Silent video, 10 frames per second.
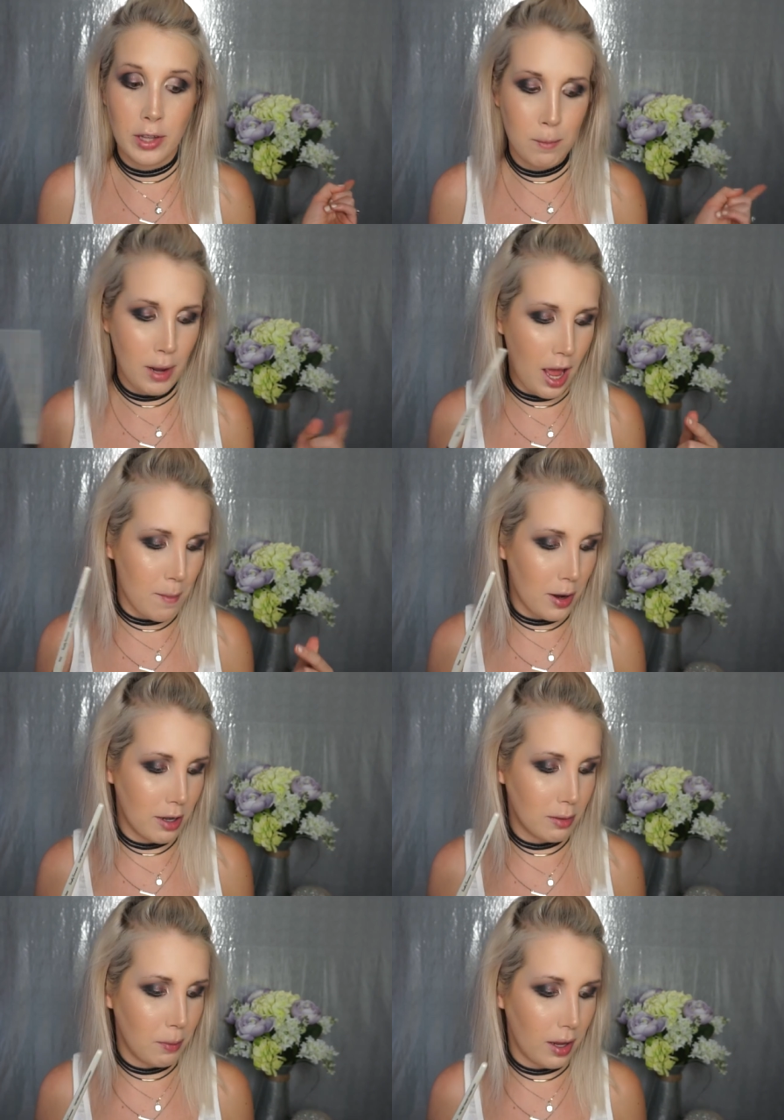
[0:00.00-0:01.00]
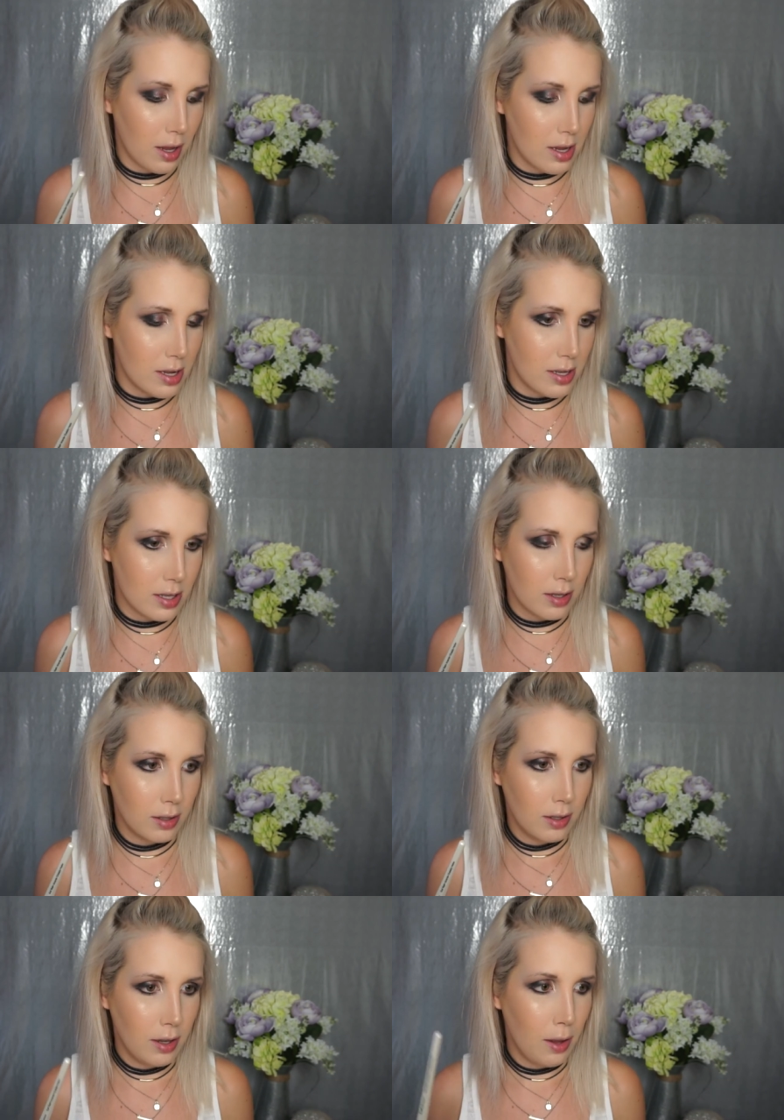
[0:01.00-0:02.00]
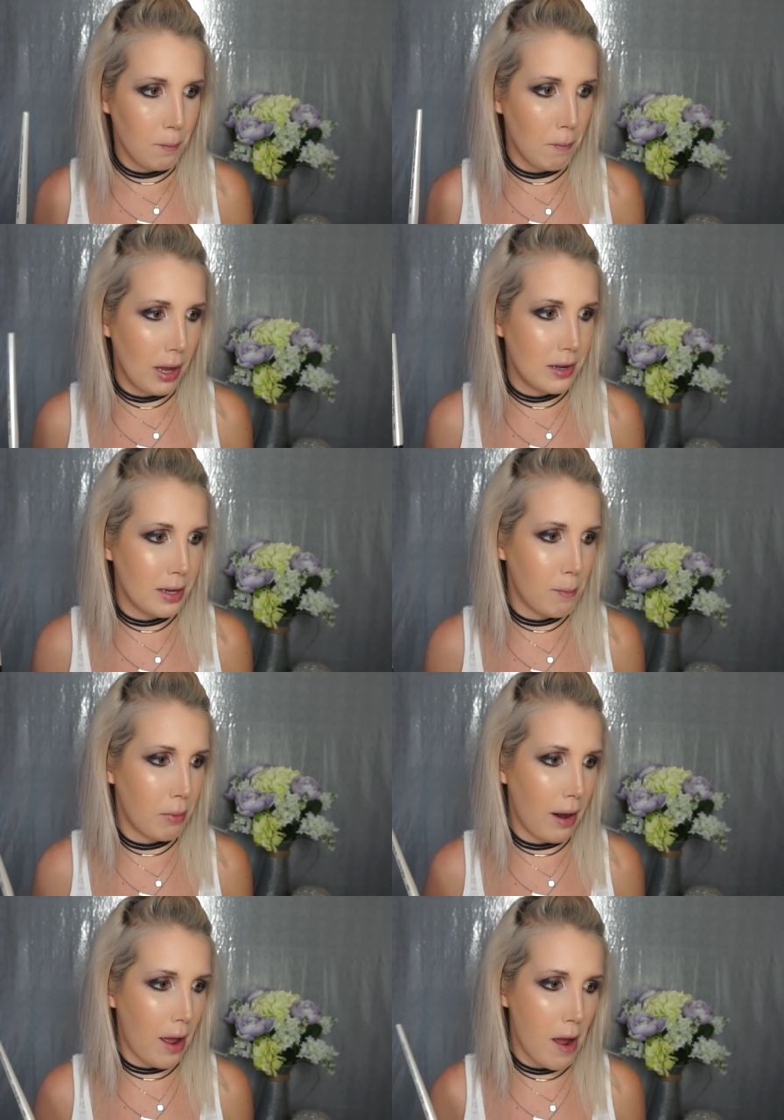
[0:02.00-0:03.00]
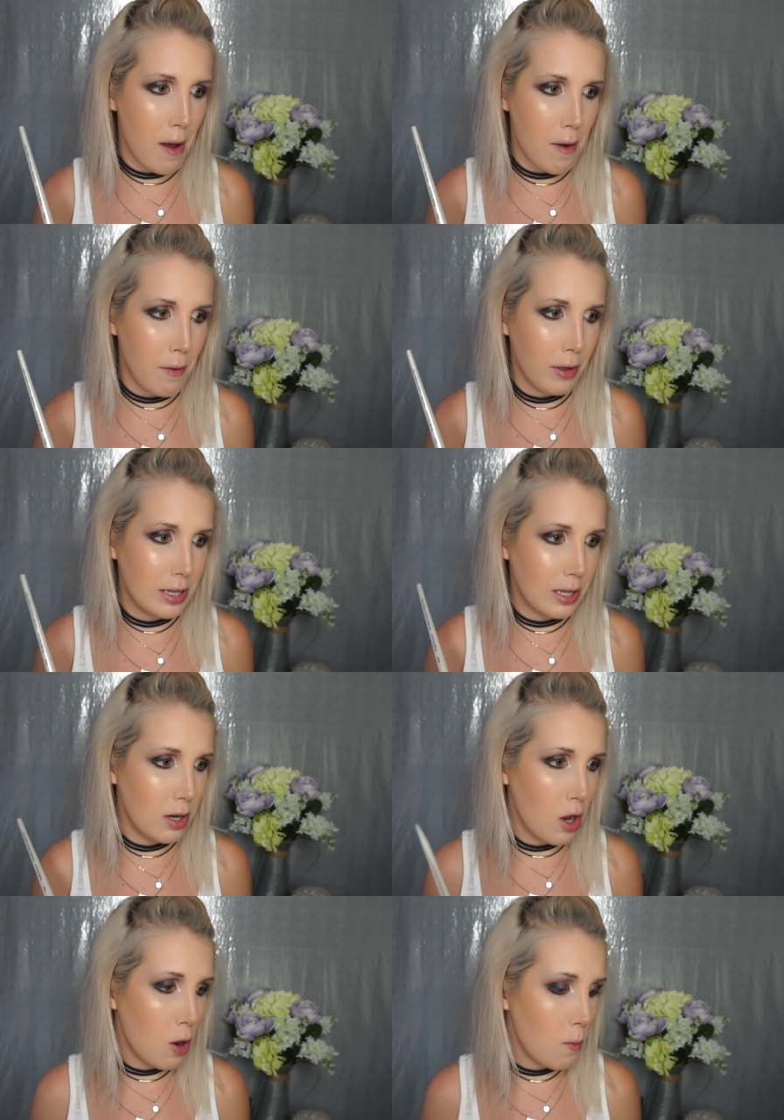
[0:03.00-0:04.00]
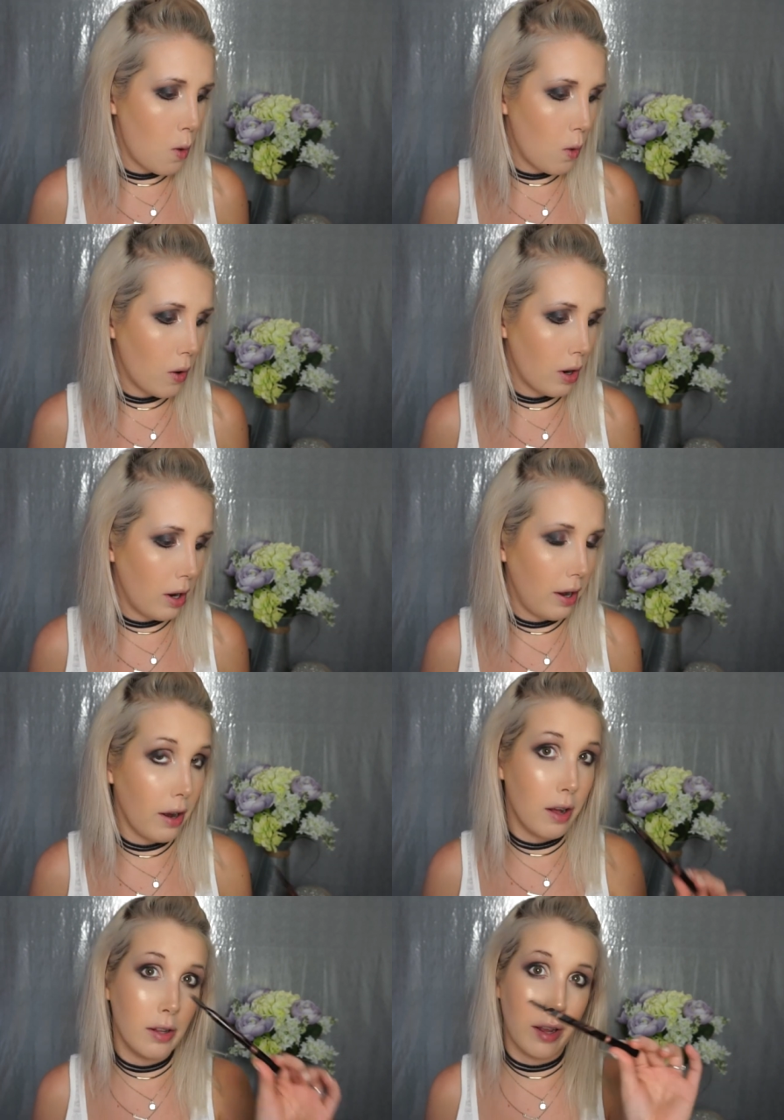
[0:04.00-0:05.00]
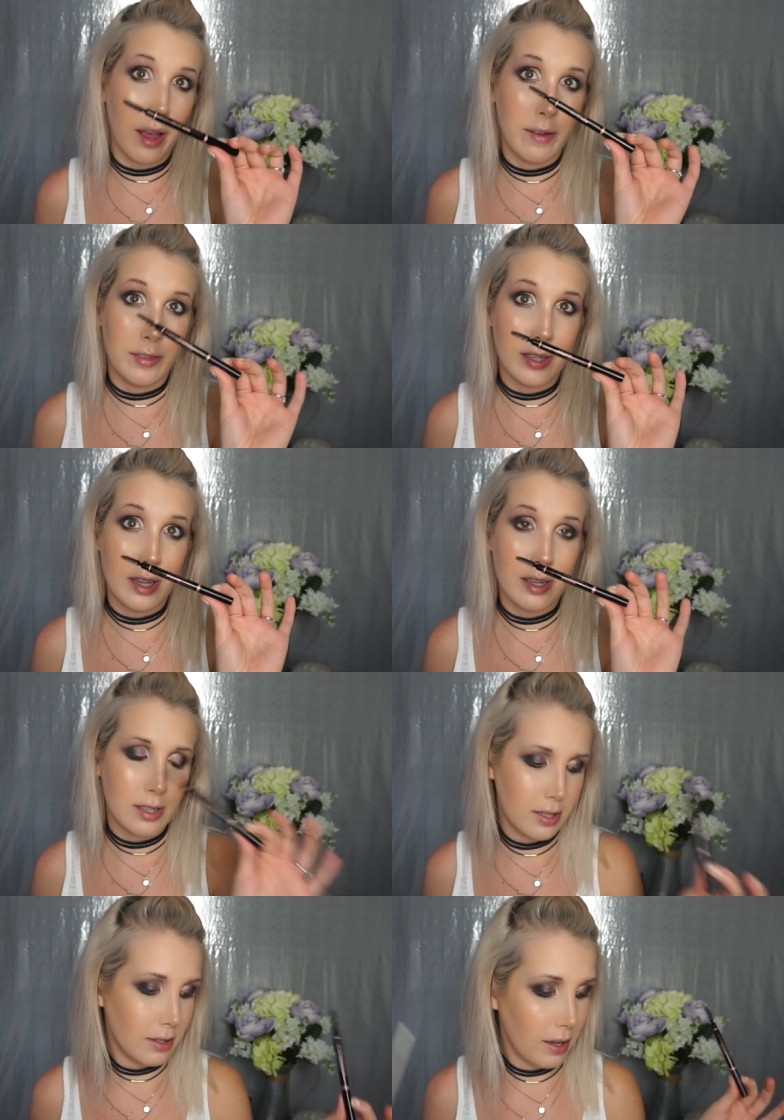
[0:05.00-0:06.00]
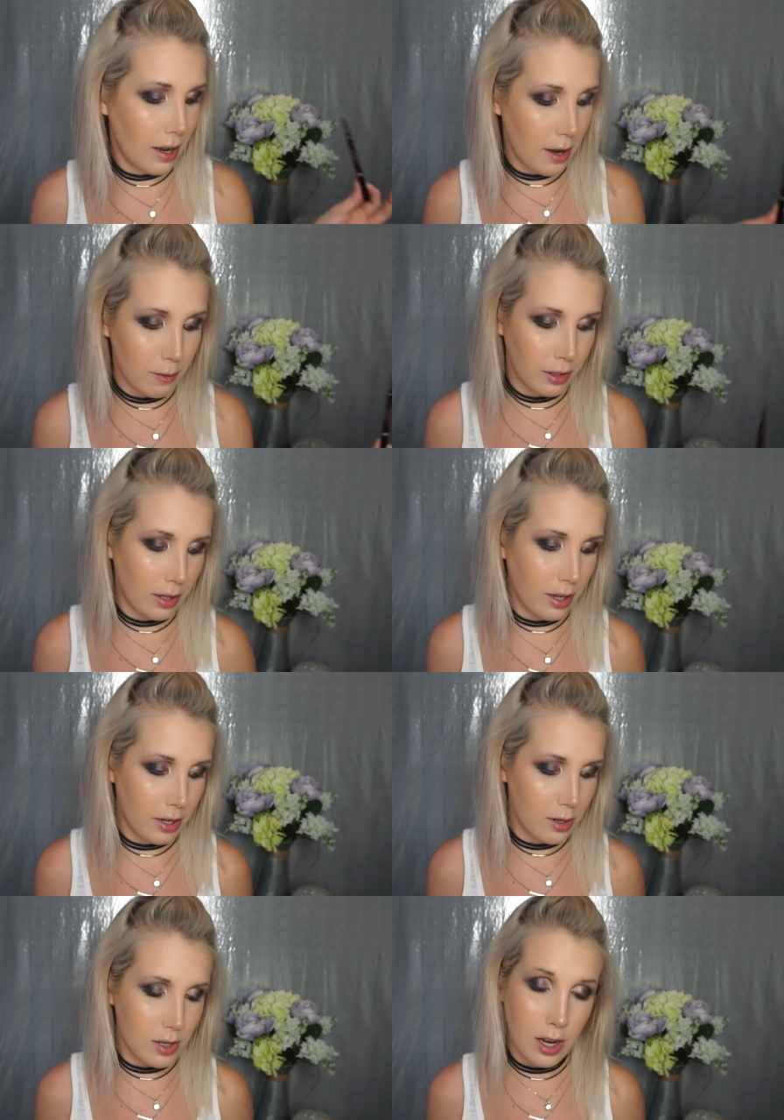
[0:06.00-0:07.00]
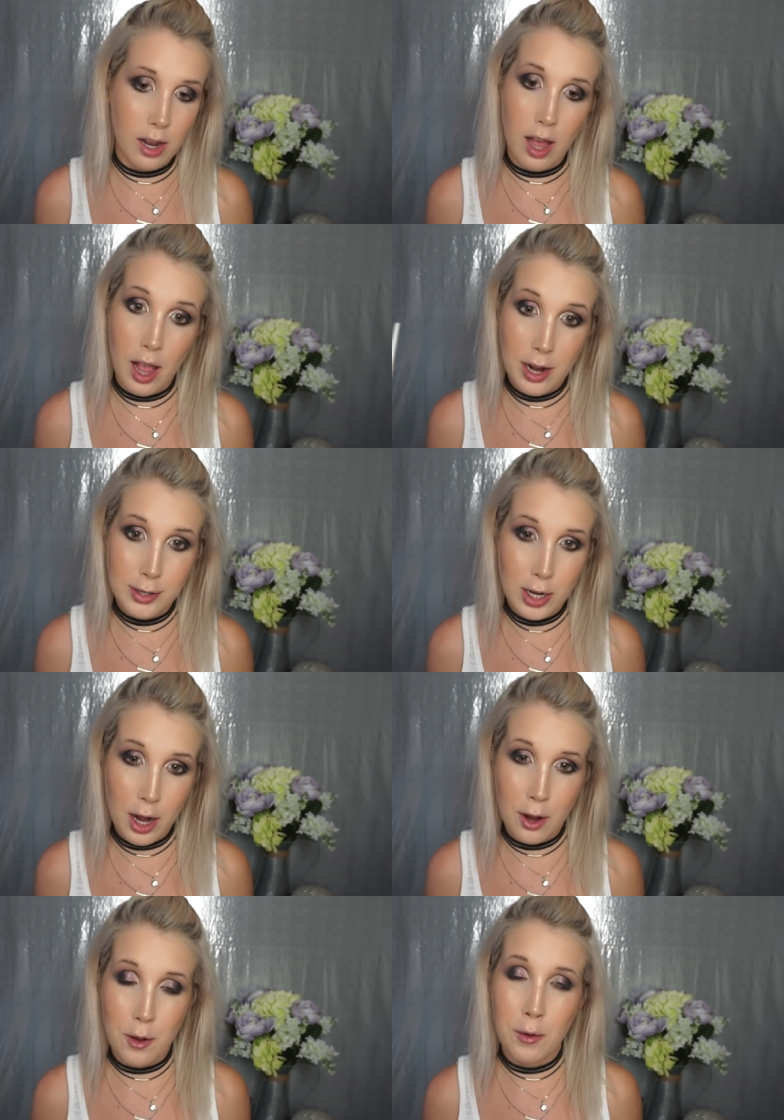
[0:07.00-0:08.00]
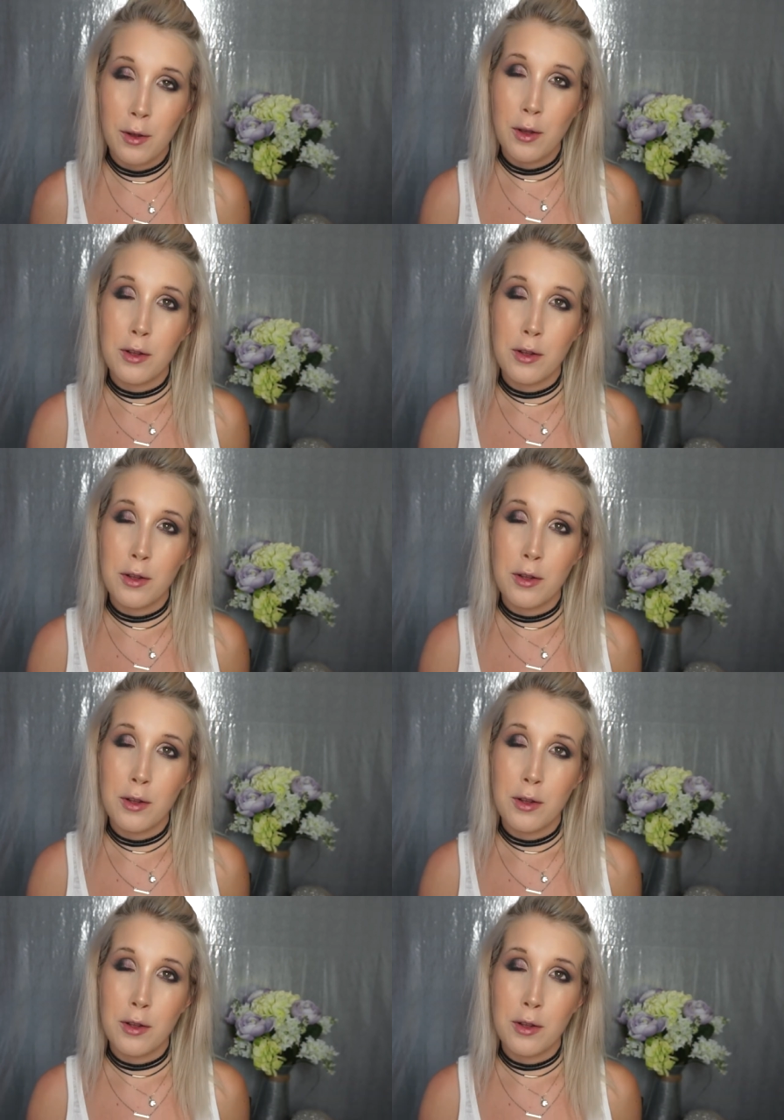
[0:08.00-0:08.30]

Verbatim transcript: fill in my eyebrows because my dip brow is no more and all I have is this and I don't really like using eyeshadow.